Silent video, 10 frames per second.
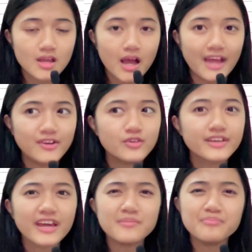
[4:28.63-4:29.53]
I know it
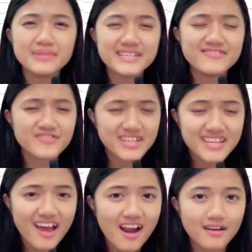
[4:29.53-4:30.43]
can be really
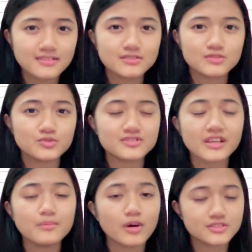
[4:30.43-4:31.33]
hard to stay
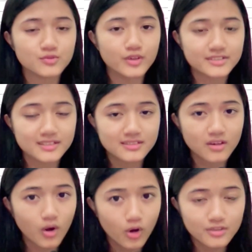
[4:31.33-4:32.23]
motivated
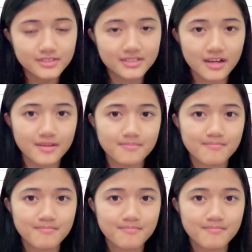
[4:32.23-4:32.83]
all the time.